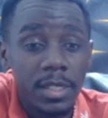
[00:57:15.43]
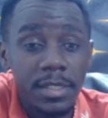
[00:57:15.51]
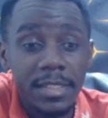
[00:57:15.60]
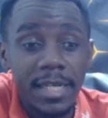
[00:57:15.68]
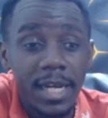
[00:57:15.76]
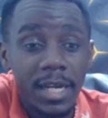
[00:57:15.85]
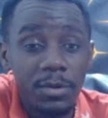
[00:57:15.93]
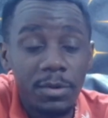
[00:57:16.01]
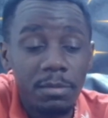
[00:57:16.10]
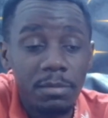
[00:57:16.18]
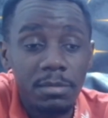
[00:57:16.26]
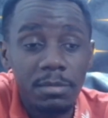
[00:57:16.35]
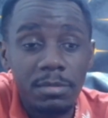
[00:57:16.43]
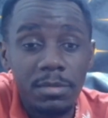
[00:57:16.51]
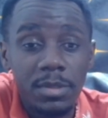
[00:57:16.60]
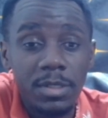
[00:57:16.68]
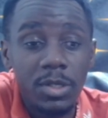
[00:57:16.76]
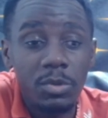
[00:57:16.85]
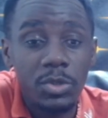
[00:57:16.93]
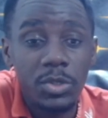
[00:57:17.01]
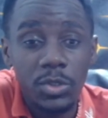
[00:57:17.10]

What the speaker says: Dalot, Luke